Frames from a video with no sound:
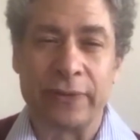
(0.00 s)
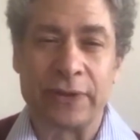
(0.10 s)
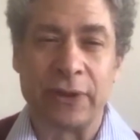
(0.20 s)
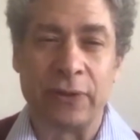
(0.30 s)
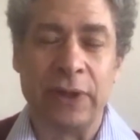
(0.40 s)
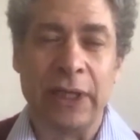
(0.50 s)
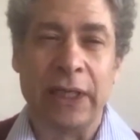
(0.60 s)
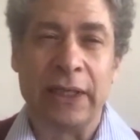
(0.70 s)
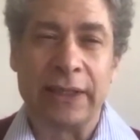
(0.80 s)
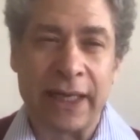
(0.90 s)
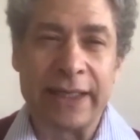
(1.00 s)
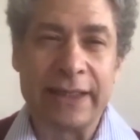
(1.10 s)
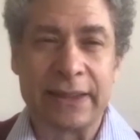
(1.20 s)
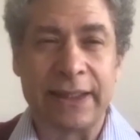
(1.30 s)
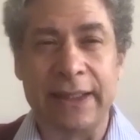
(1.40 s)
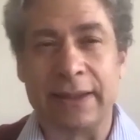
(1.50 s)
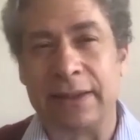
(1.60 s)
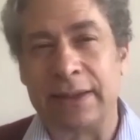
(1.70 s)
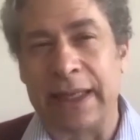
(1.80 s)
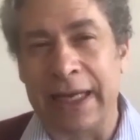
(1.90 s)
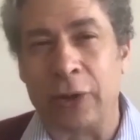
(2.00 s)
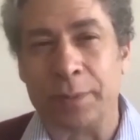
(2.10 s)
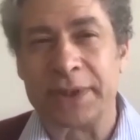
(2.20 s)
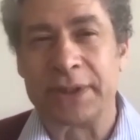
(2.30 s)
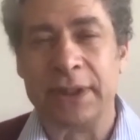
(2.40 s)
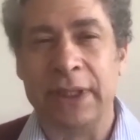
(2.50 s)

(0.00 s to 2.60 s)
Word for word: So cutting the tail helps,